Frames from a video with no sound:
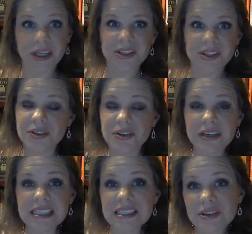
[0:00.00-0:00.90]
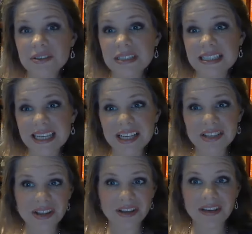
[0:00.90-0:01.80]
So there is no
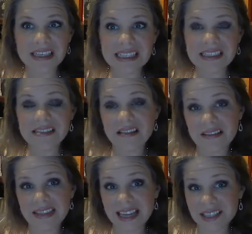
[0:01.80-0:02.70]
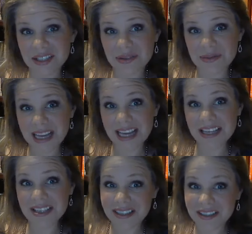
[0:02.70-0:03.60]
distinction. There is not that
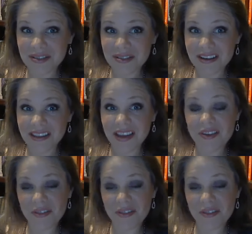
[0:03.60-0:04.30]
discrimination in Torah that you